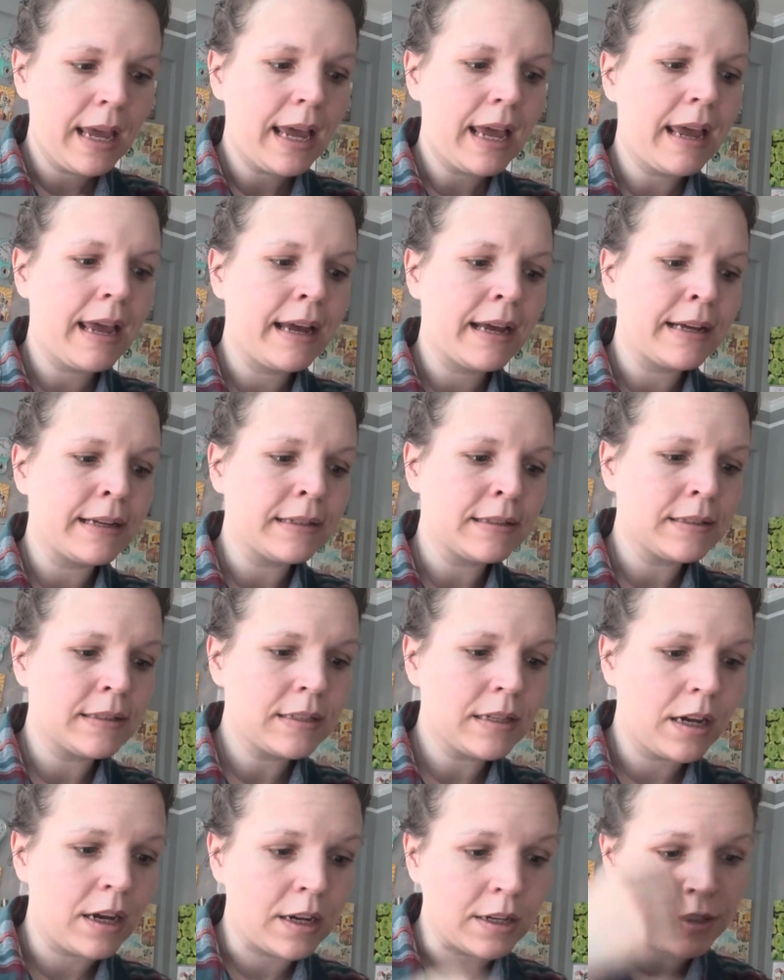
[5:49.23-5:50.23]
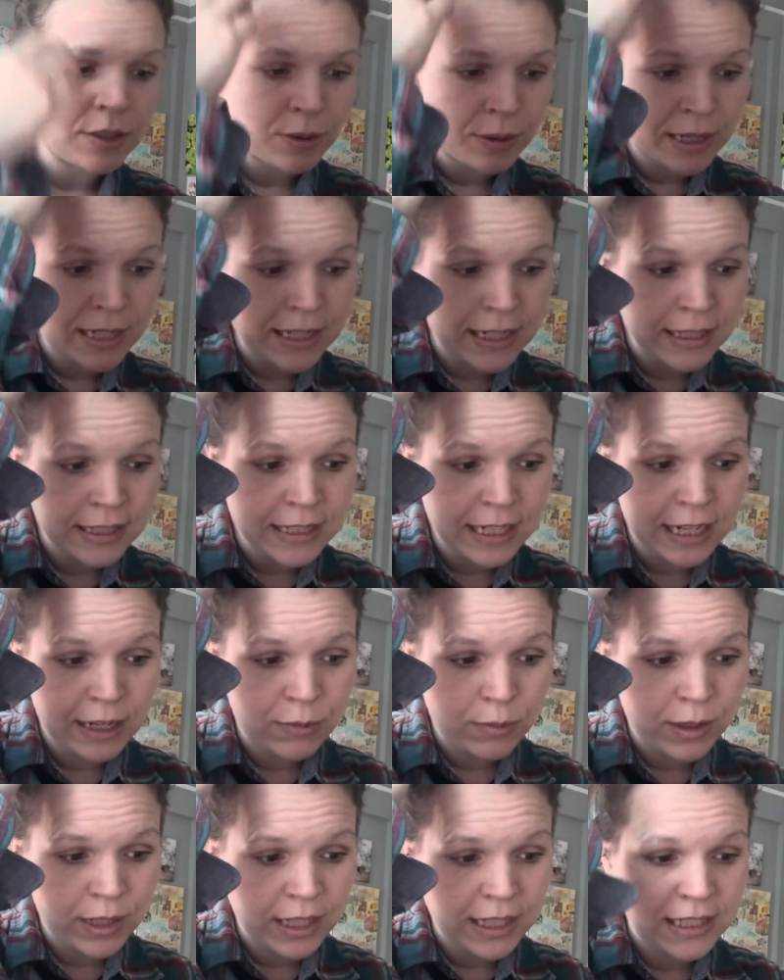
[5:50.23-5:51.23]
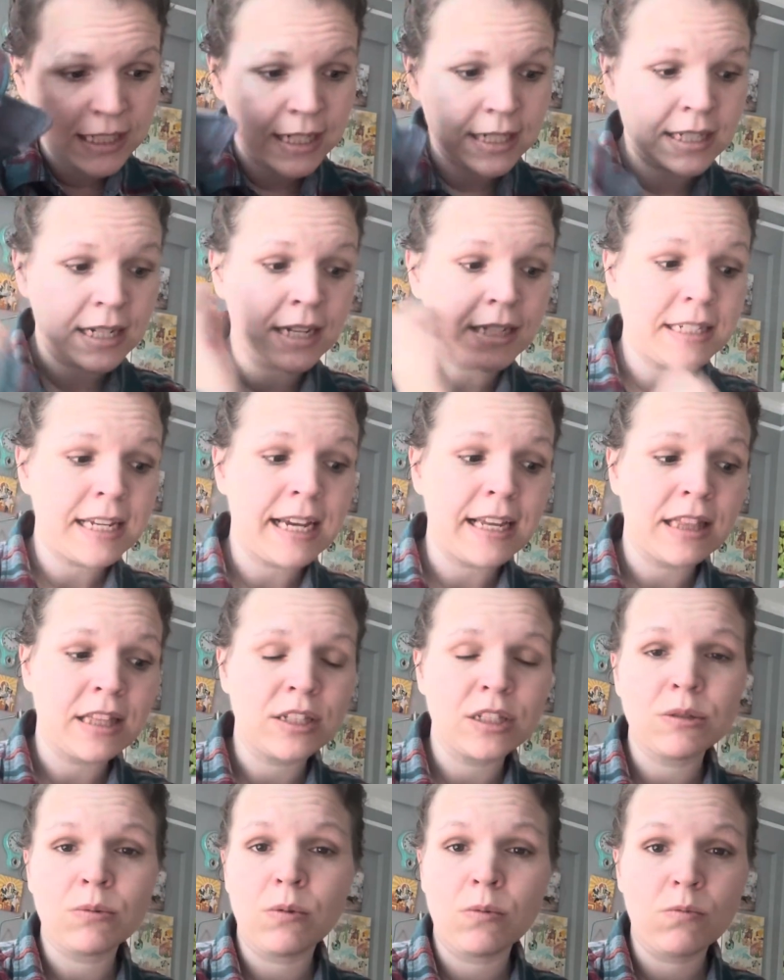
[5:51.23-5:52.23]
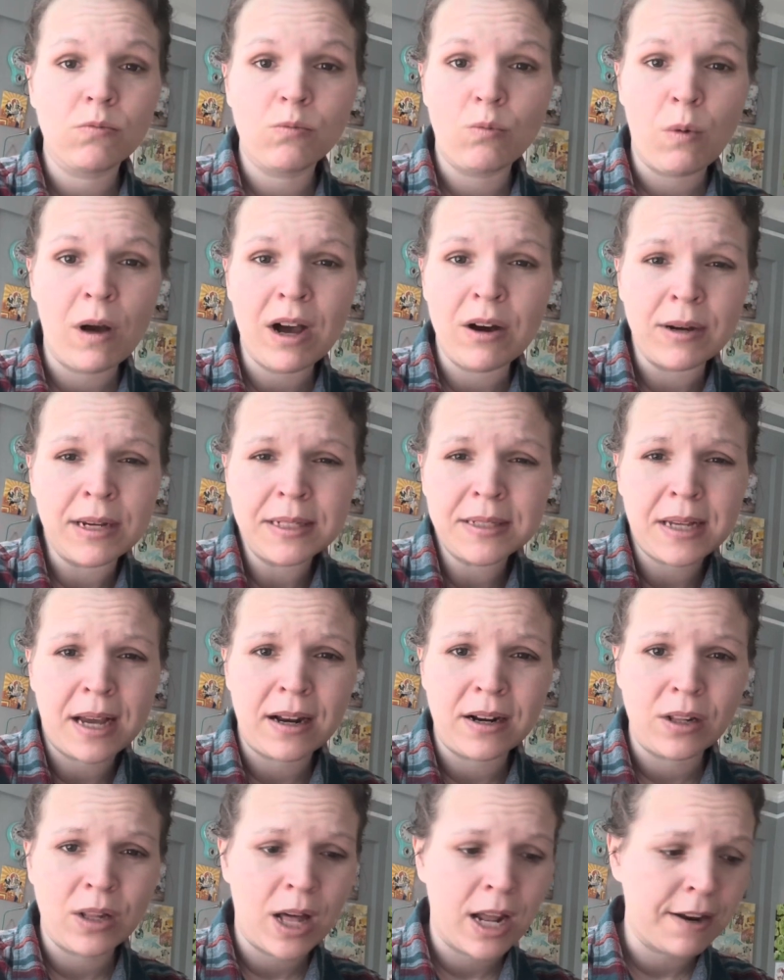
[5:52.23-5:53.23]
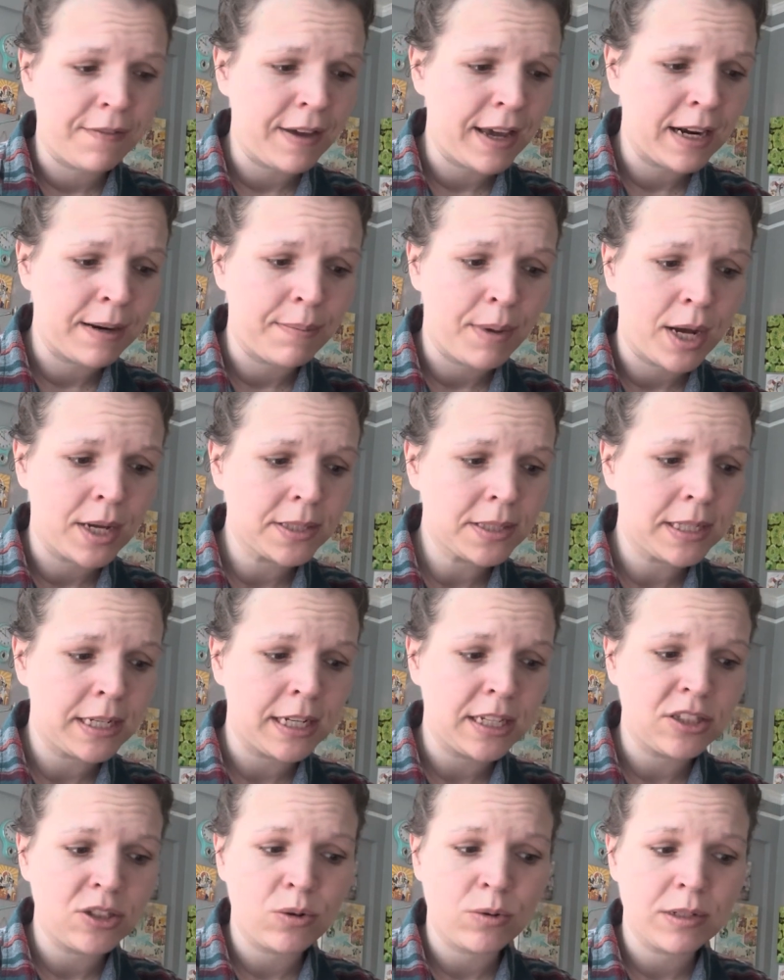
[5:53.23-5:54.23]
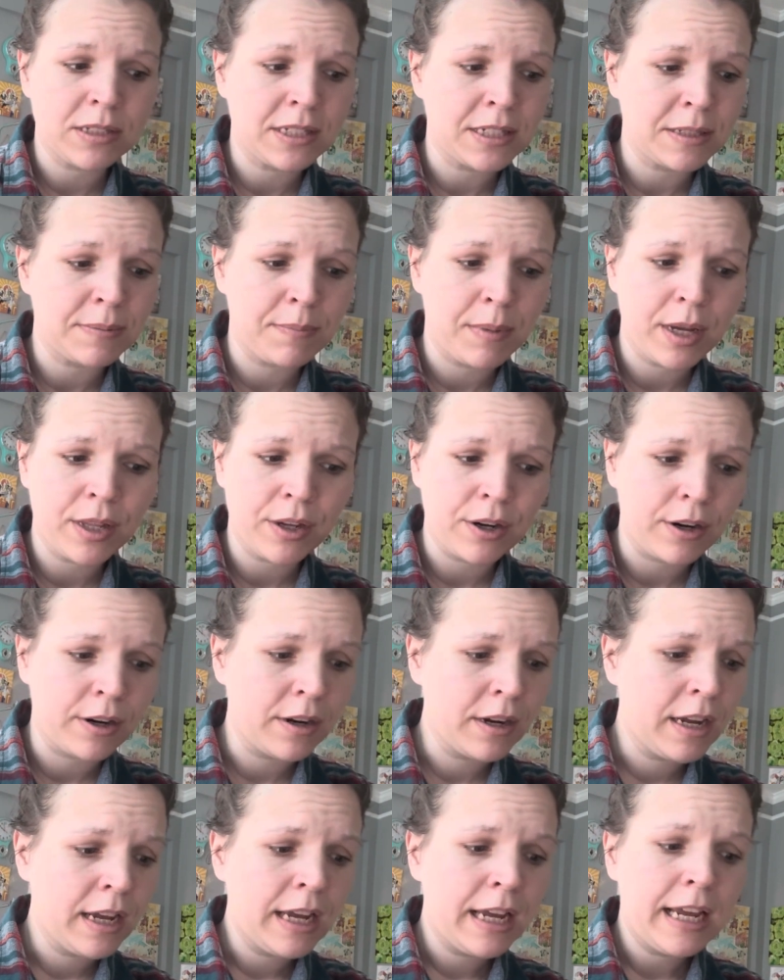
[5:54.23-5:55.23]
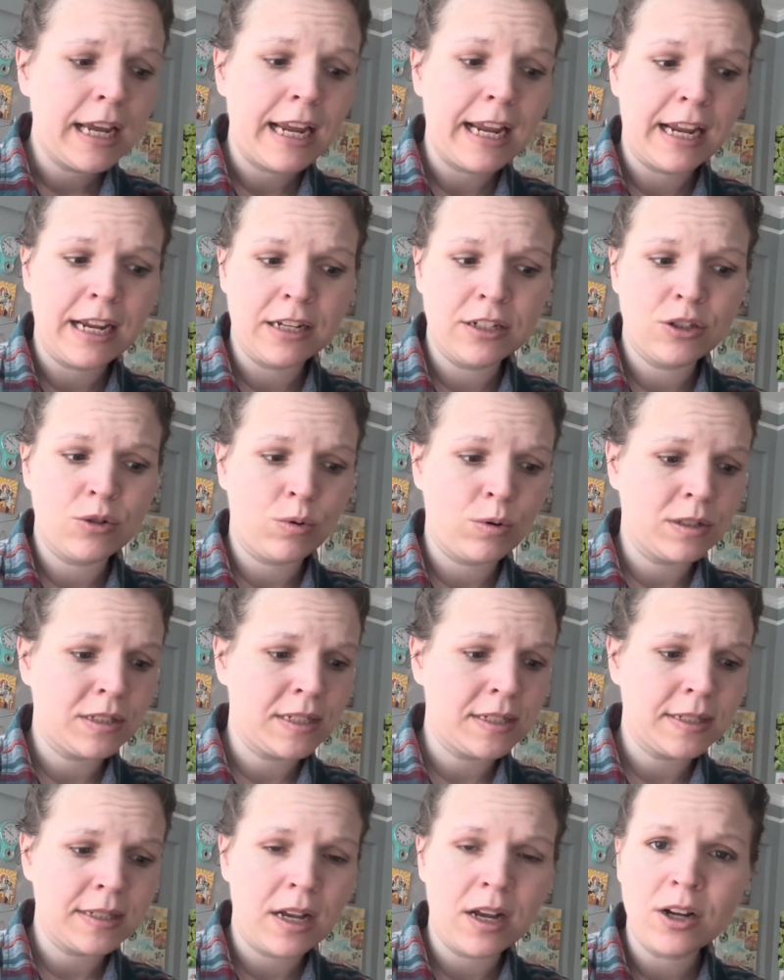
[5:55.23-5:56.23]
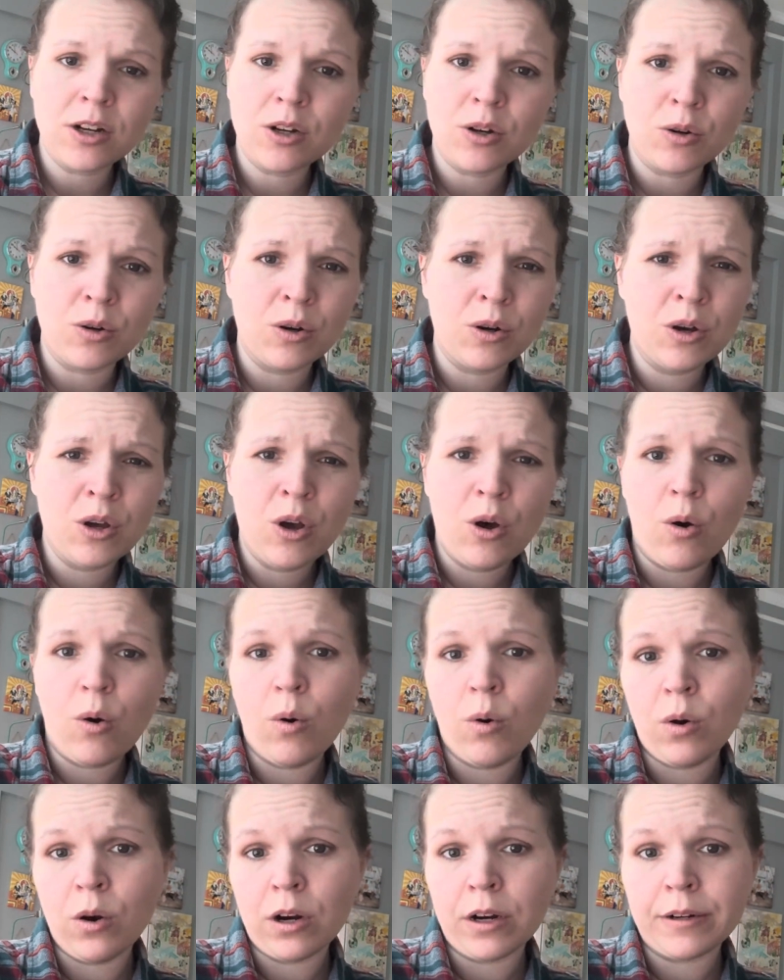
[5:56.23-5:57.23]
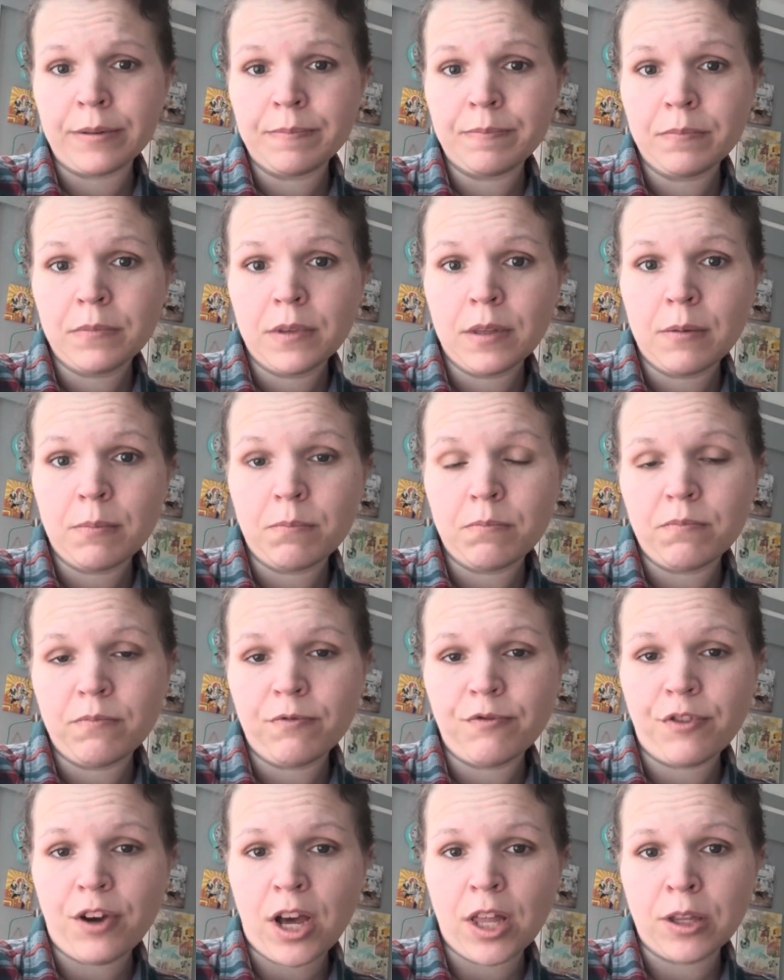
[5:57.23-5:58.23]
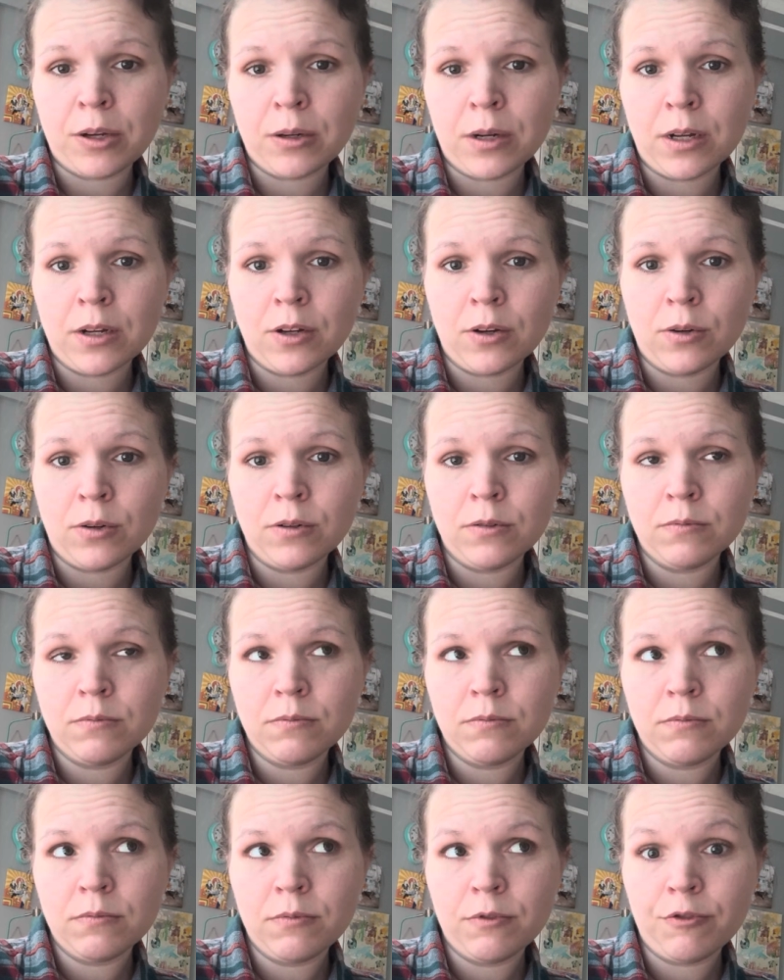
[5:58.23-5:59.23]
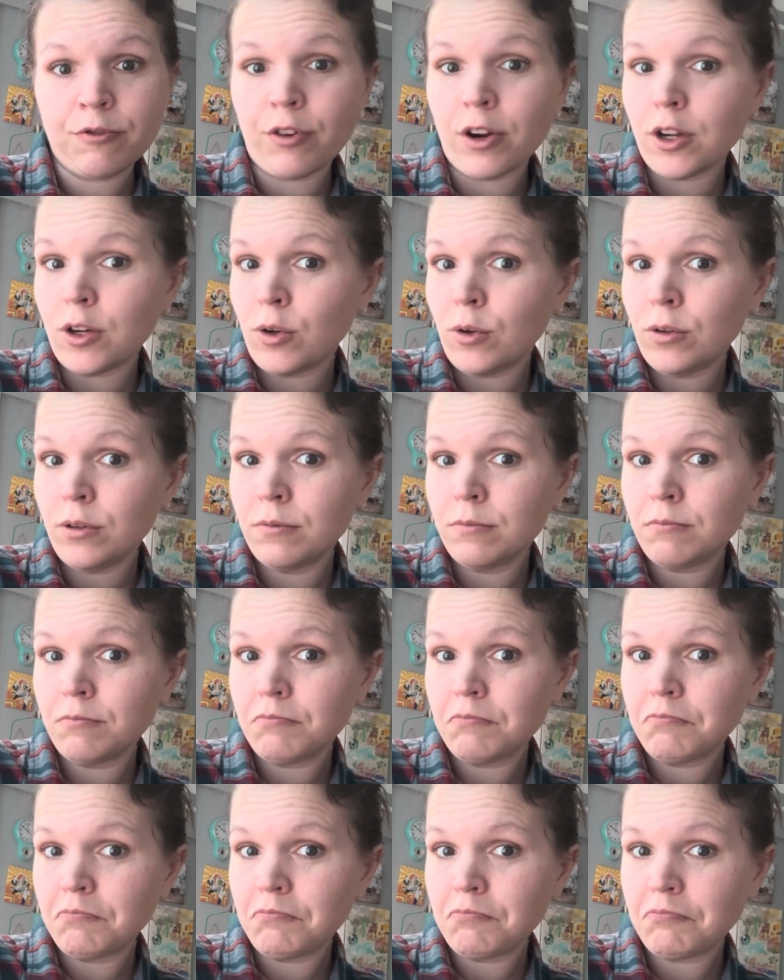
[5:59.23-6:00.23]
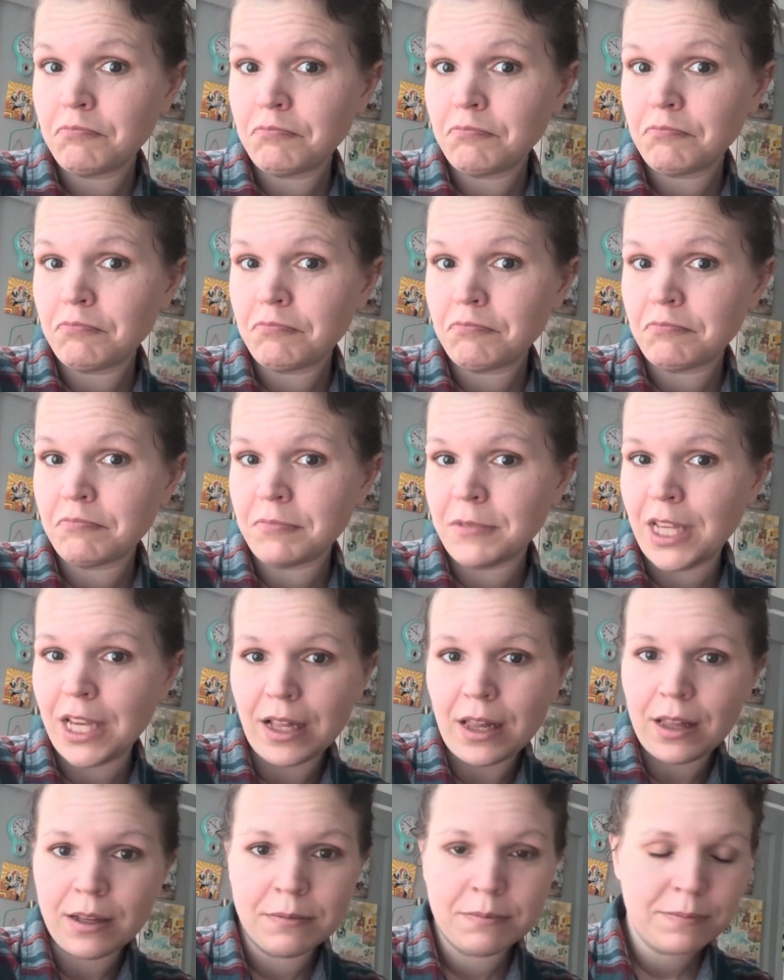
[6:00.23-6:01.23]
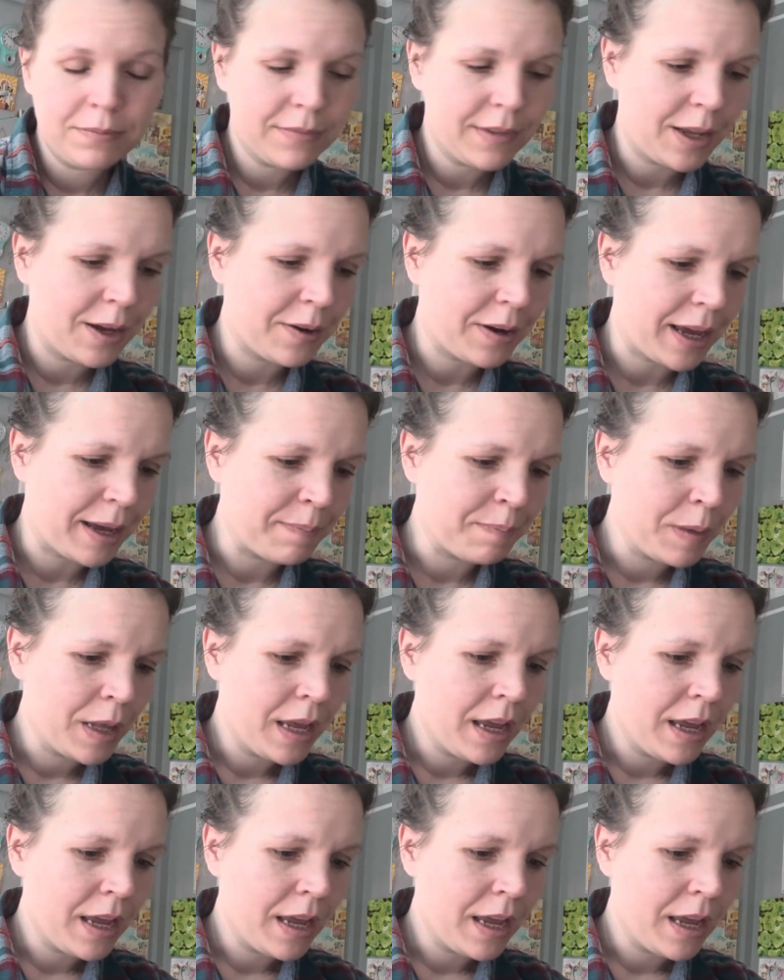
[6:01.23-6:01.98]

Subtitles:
And so he really does not take this well. He's got a lot of animosity towards his mother and towards his uncle or father, uncle, frunkle. Yeah. Okay.